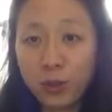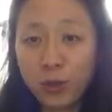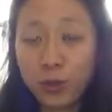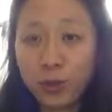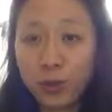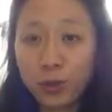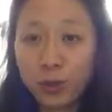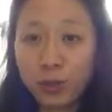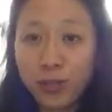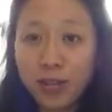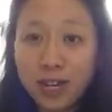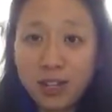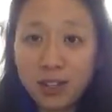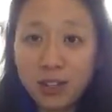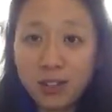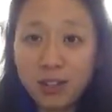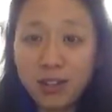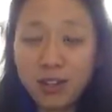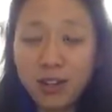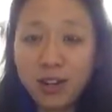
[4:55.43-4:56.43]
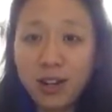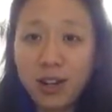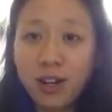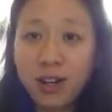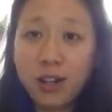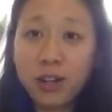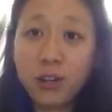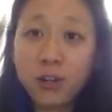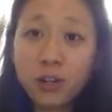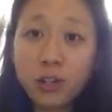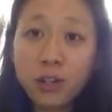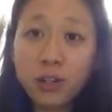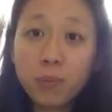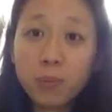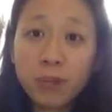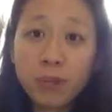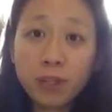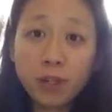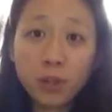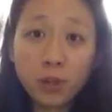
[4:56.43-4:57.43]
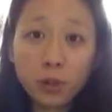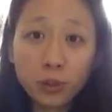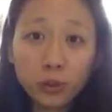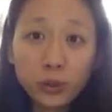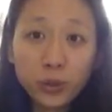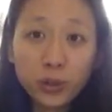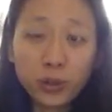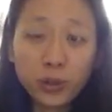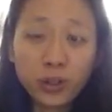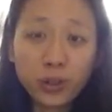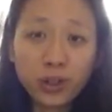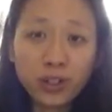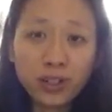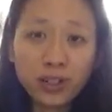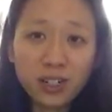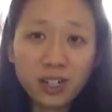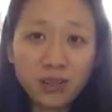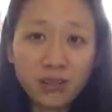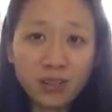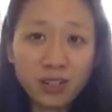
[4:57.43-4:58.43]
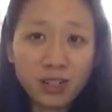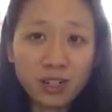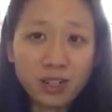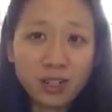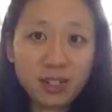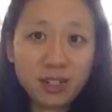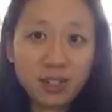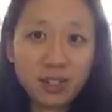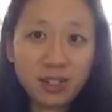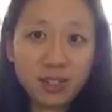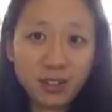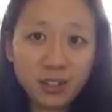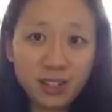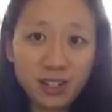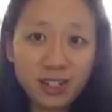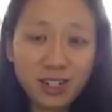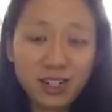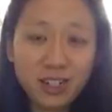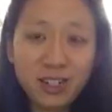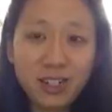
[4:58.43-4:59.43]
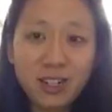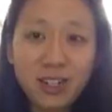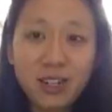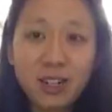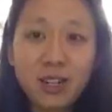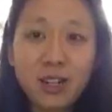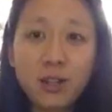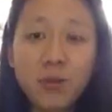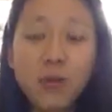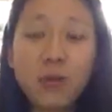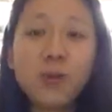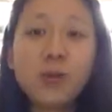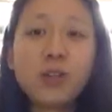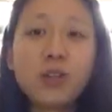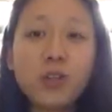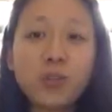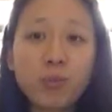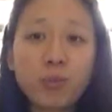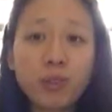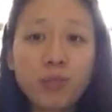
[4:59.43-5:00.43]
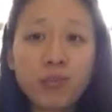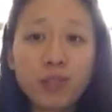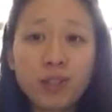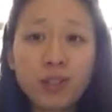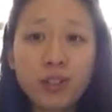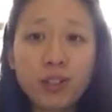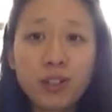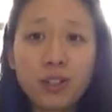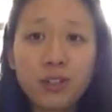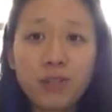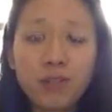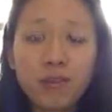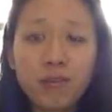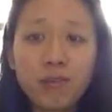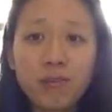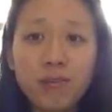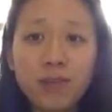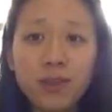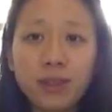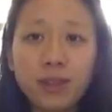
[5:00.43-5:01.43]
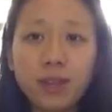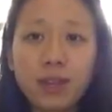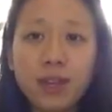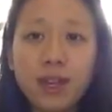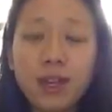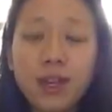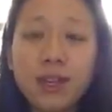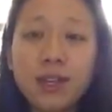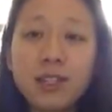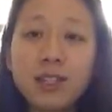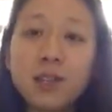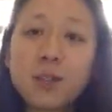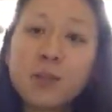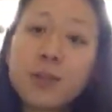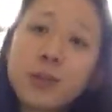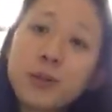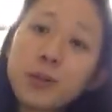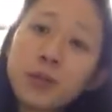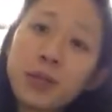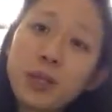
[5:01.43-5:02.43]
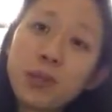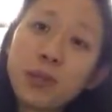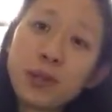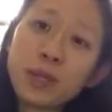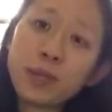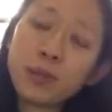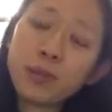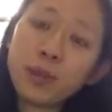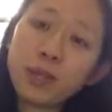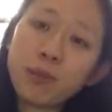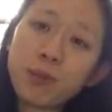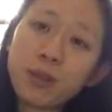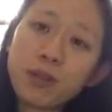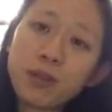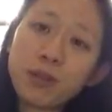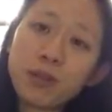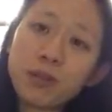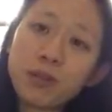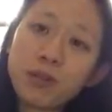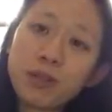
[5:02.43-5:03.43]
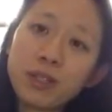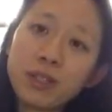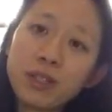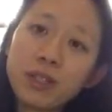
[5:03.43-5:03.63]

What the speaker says: gold plaster, or you could be a gold core covered in dirt. What would you prefer to do? Sometimes, meaning-wise money, my daughter would